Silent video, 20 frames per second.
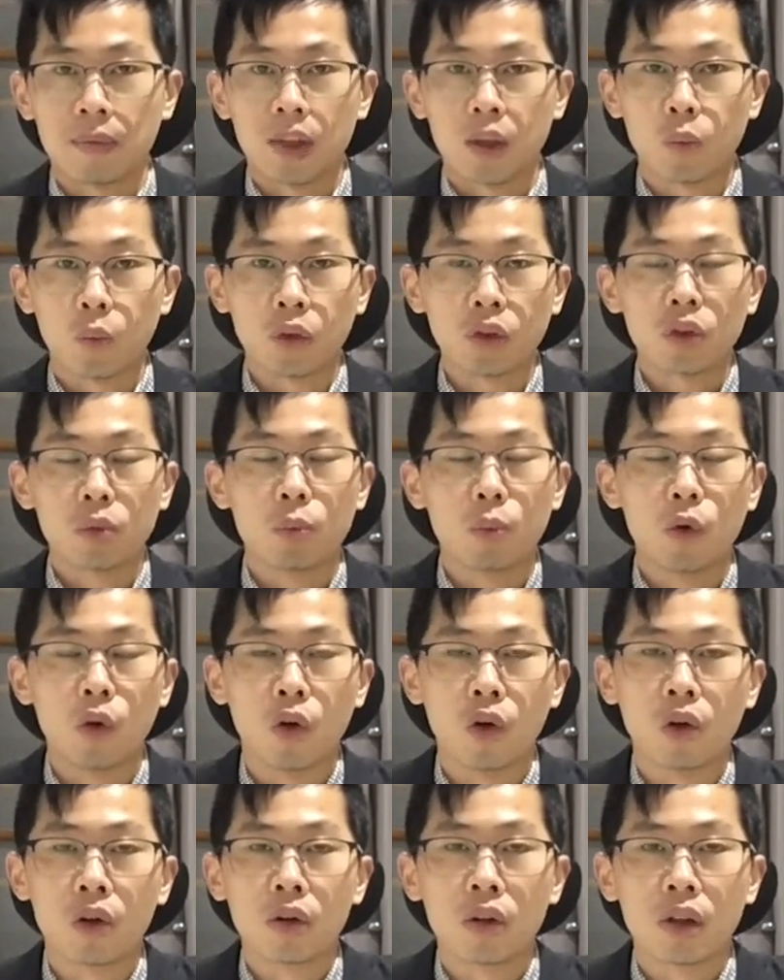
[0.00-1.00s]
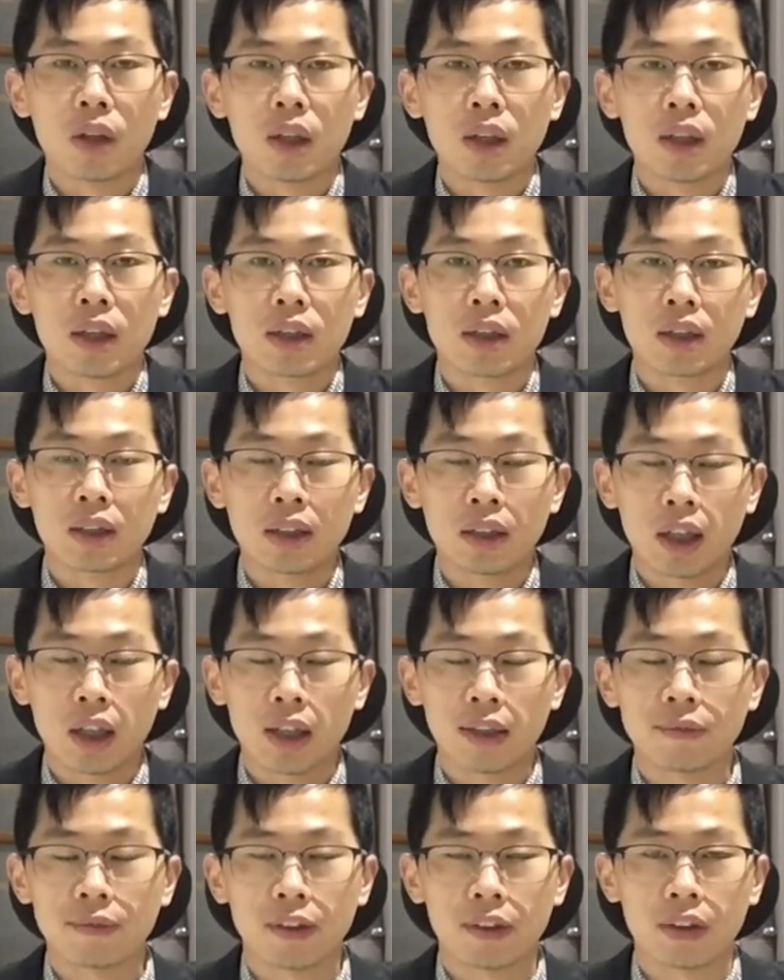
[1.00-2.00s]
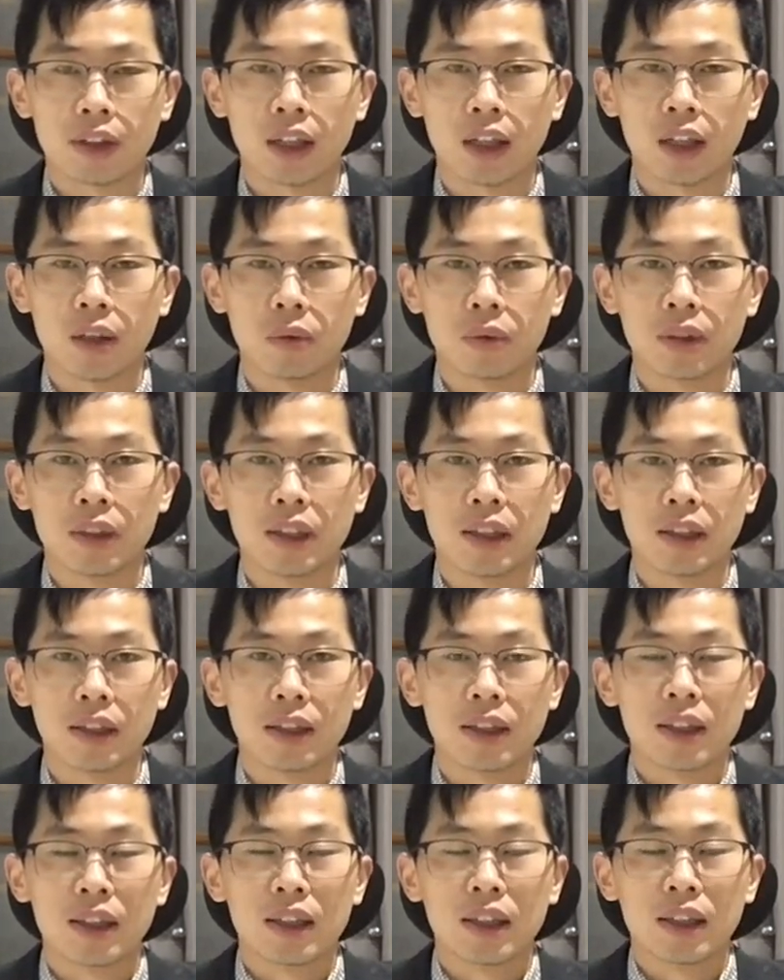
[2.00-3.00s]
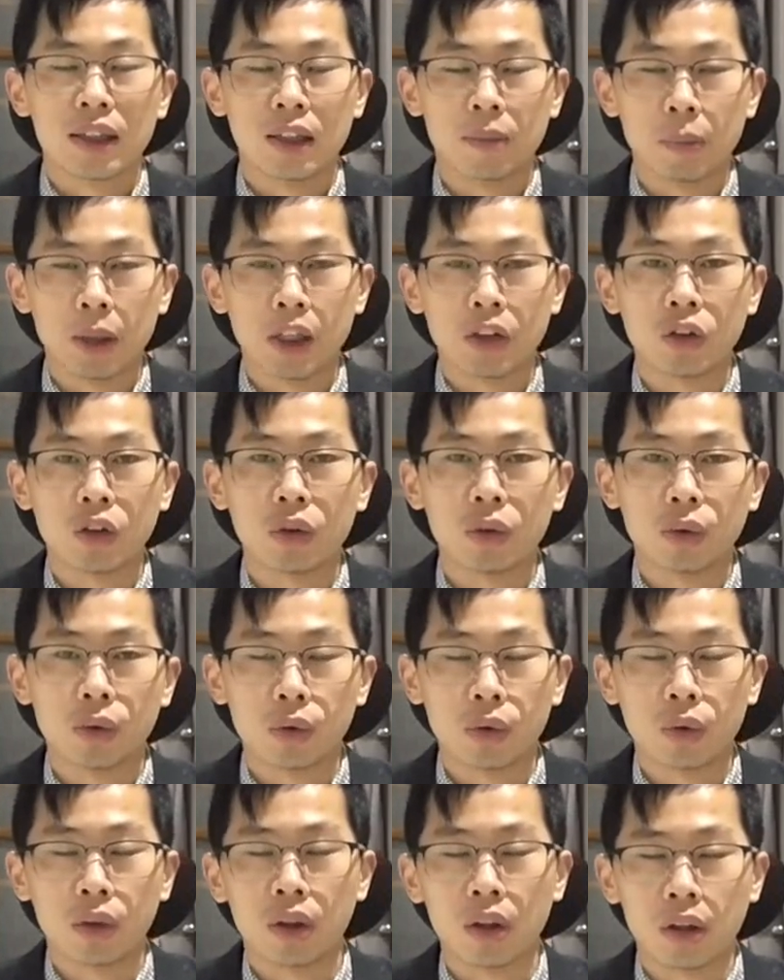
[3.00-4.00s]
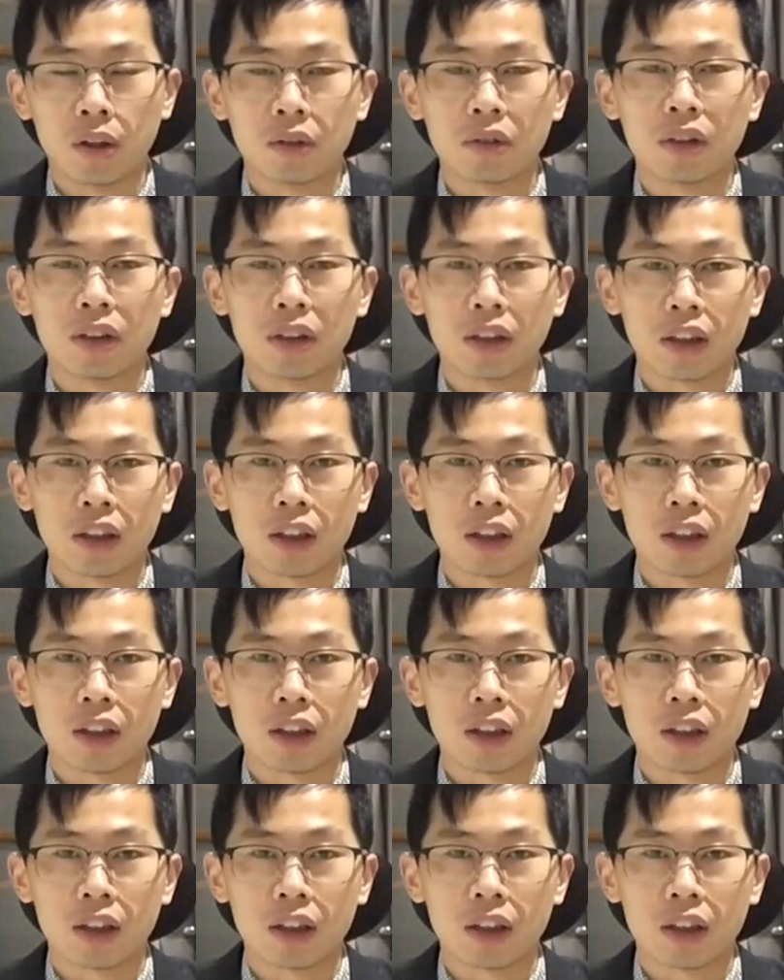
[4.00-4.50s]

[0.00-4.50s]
What's more, this kind of diarrhea, the patient not only